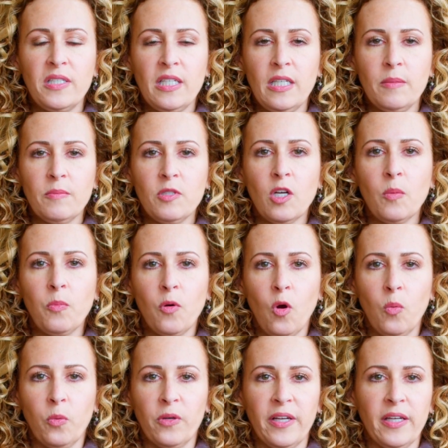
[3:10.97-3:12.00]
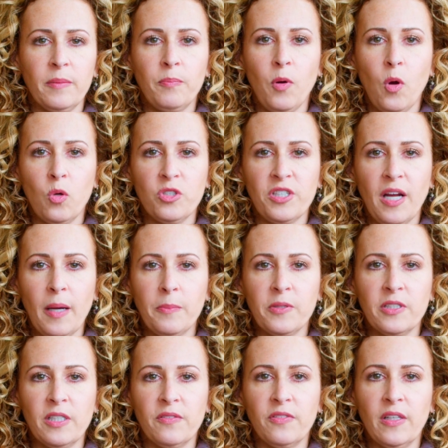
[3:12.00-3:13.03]
deemed appropriate
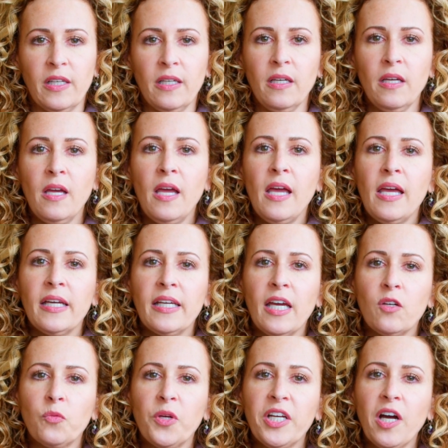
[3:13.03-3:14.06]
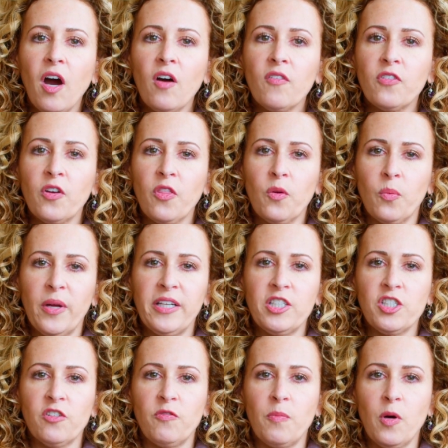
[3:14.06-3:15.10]
post-operatively, can recover the
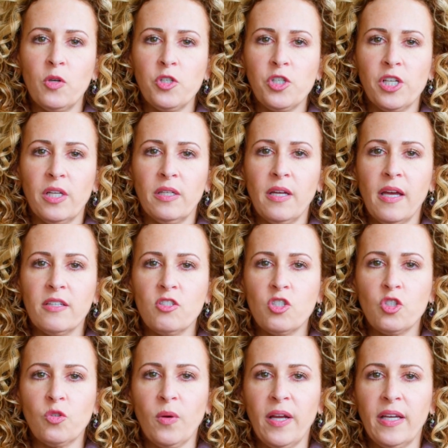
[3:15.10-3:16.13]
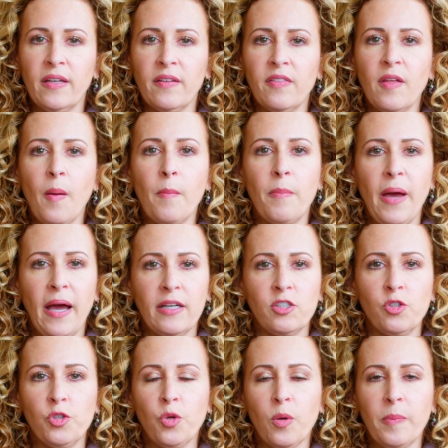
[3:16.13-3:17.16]
range of motion and strength back
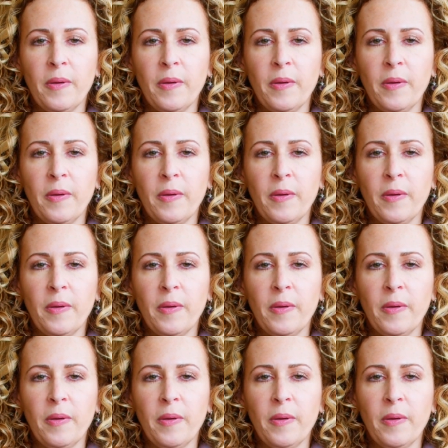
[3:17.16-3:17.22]
to your